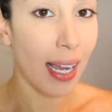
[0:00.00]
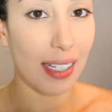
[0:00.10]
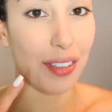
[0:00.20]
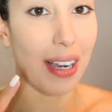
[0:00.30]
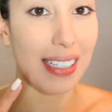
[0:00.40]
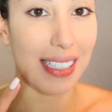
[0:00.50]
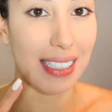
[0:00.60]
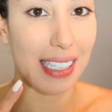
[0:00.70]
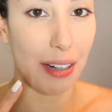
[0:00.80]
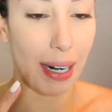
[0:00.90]
as you guys
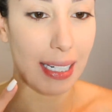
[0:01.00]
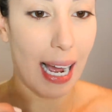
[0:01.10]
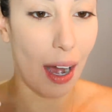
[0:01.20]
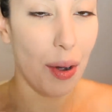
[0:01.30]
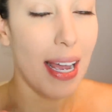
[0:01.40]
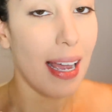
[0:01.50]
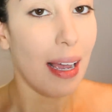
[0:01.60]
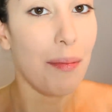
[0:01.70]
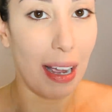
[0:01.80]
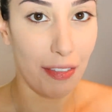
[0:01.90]
can see right now,
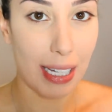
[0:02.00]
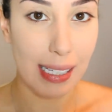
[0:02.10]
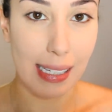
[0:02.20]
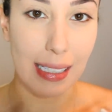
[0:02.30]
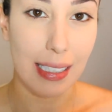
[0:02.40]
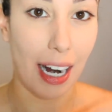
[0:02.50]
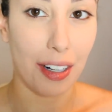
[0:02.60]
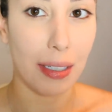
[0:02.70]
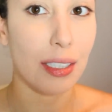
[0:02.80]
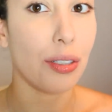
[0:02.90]
my face is
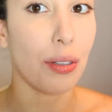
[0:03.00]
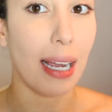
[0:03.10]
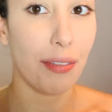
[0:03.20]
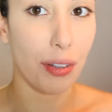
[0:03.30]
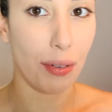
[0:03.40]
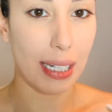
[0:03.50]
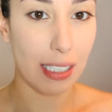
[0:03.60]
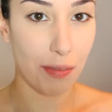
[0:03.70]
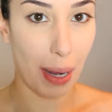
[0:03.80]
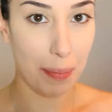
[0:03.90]
entirely too light for the
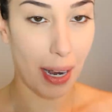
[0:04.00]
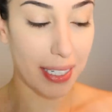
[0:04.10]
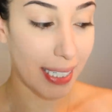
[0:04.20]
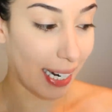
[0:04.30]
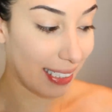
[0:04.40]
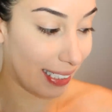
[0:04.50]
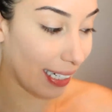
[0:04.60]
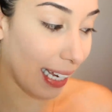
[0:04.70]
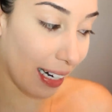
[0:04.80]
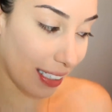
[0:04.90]
rest of my body. I
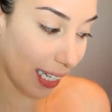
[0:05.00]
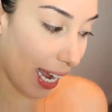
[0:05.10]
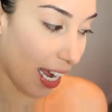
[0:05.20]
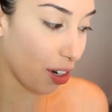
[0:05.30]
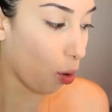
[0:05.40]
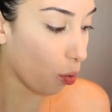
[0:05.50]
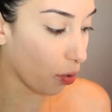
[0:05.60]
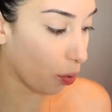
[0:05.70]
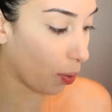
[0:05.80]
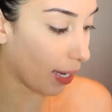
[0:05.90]
did get a tan
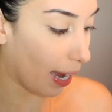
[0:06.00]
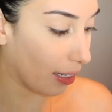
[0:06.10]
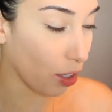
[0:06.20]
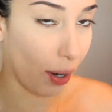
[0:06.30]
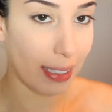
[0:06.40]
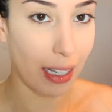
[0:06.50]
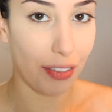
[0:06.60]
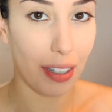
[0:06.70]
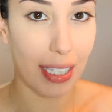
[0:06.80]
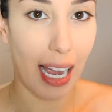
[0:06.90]
over the weekend, so I
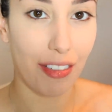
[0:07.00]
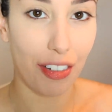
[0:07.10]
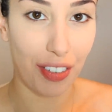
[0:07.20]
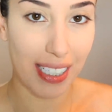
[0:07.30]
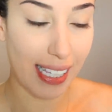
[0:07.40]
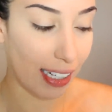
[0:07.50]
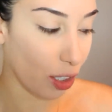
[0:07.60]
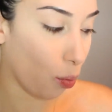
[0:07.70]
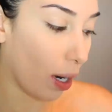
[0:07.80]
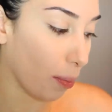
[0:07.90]
definitely have to fix
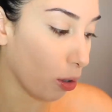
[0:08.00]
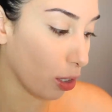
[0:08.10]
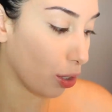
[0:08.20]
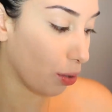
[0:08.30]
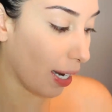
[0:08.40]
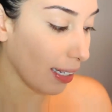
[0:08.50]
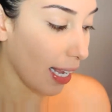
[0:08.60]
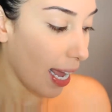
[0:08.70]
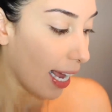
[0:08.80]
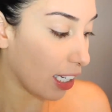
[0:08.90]
that. So what I'm going to do
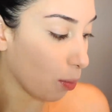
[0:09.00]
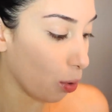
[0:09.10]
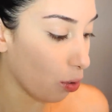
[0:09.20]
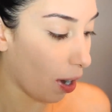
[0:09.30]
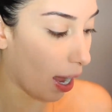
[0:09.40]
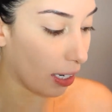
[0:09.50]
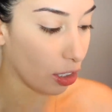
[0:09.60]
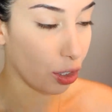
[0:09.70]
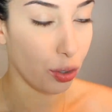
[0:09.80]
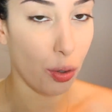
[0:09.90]
next is move
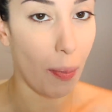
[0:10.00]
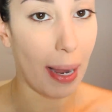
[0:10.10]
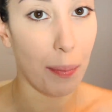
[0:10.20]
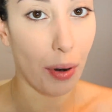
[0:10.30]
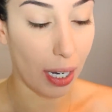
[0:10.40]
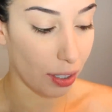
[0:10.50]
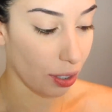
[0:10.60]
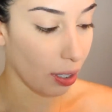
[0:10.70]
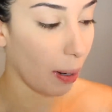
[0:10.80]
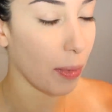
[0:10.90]
on to my
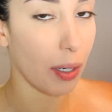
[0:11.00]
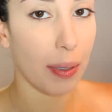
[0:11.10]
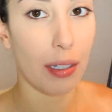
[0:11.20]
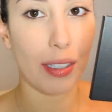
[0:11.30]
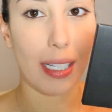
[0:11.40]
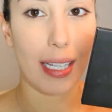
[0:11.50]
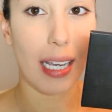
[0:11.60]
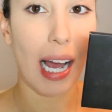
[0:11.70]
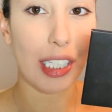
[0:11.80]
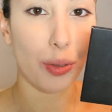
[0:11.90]
bronzer. I'm gonna be using
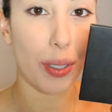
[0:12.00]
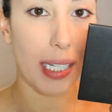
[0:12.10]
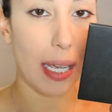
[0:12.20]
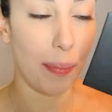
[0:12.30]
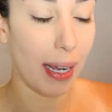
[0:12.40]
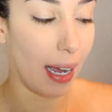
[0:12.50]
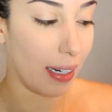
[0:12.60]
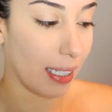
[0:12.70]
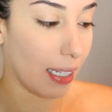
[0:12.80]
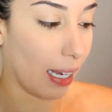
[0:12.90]
the Contour Kit by
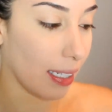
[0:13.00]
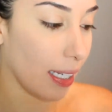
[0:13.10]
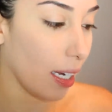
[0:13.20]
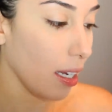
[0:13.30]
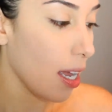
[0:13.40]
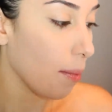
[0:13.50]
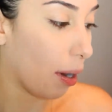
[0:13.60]
Anastasia,